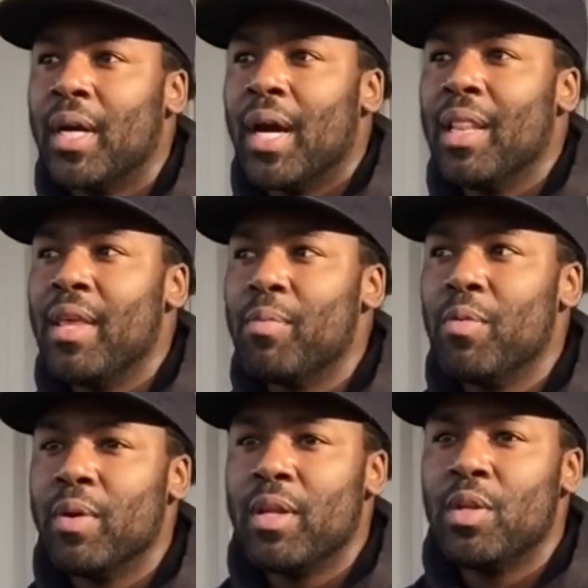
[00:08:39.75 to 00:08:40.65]
I think we
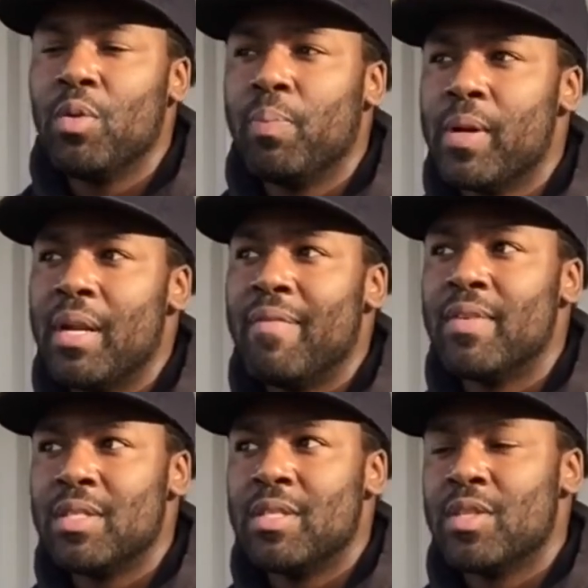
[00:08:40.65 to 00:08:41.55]
really do put an
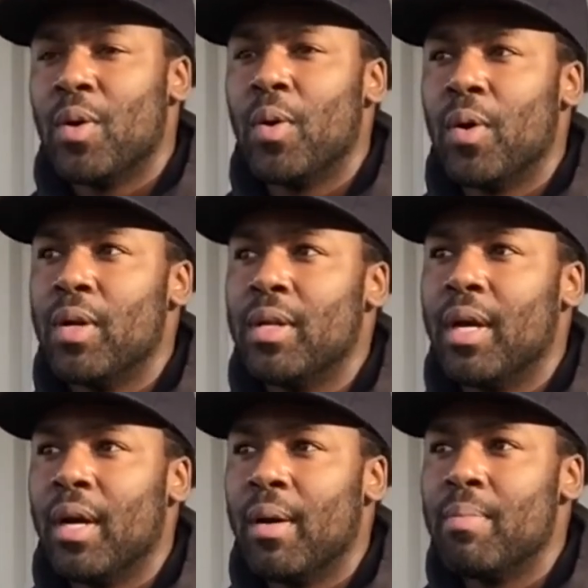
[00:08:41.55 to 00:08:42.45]
emphasis on
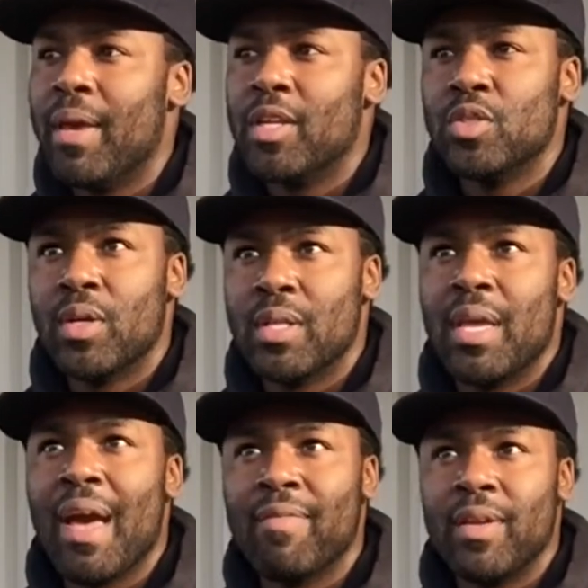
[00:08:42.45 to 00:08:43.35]
making sure that the
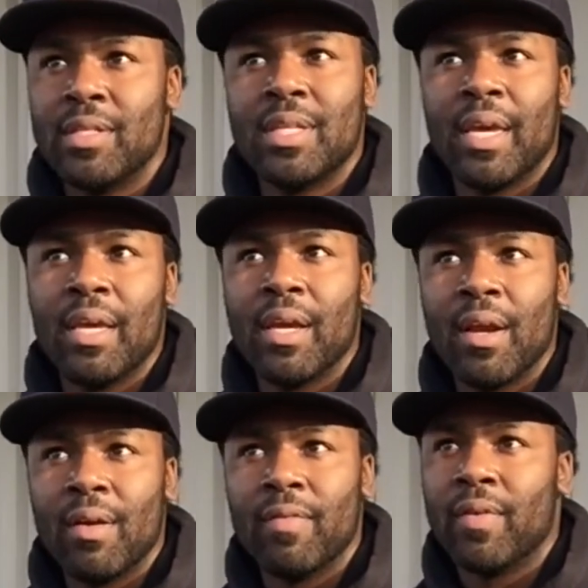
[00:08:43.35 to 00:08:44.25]
athlete is taken
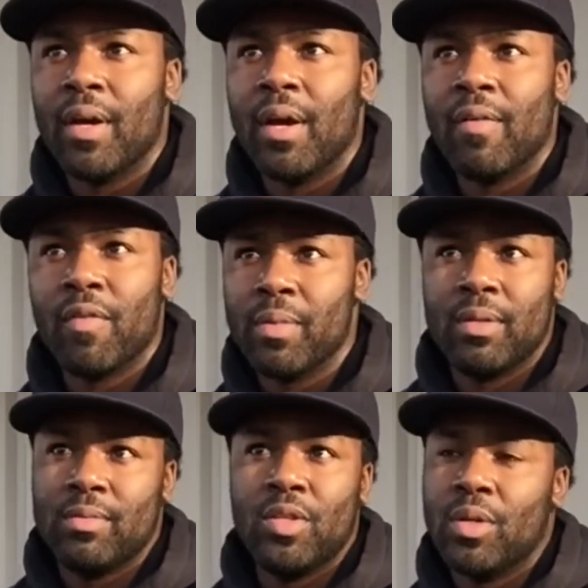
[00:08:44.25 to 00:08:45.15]
care of from
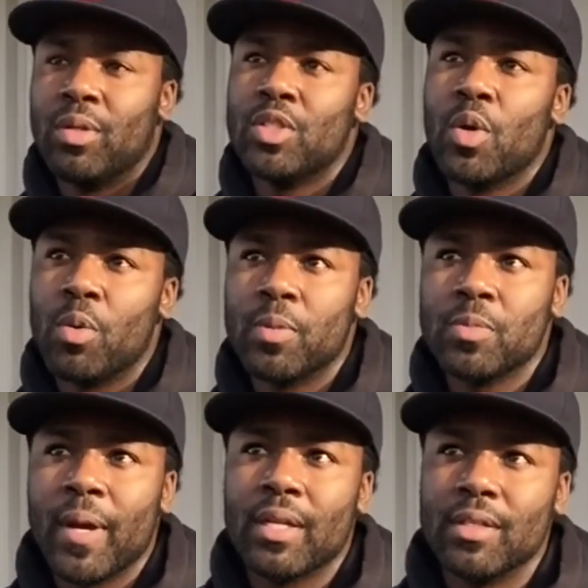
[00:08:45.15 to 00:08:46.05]
a total
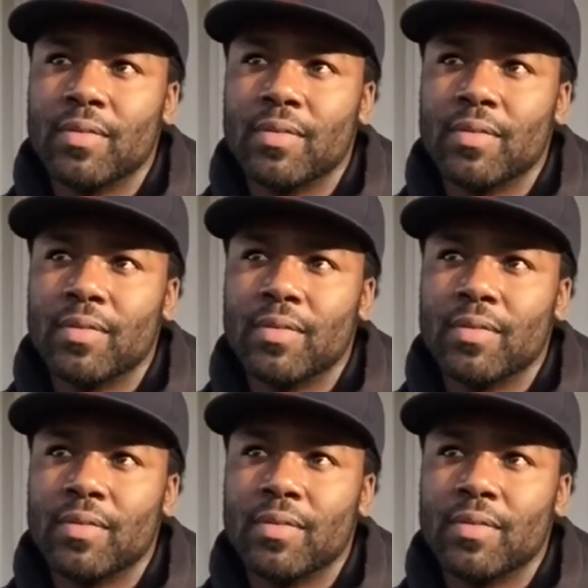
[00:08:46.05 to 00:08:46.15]
perspective.